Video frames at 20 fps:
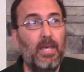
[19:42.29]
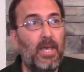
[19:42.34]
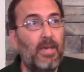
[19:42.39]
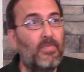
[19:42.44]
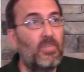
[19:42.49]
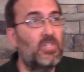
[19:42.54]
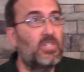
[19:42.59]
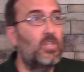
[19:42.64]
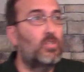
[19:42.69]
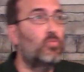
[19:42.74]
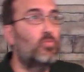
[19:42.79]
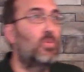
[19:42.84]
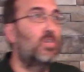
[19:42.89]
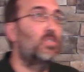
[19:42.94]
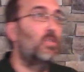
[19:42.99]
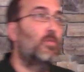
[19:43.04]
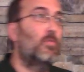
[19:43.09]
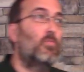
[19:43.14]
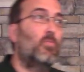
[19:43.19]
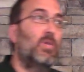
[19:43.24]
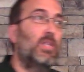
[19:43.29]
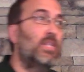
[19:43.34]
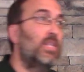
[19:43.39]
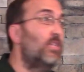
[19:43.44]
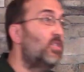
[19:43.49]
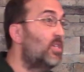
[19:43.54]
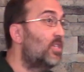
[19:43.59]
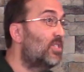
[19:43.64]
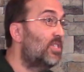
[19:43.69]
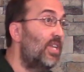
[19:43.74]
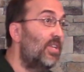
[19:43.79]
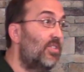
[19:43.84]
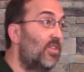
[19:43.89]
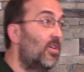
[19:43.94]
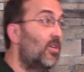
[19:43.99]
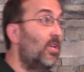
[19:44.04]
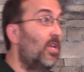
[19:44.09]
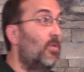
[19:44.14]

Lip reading: Ephesus was a religious center.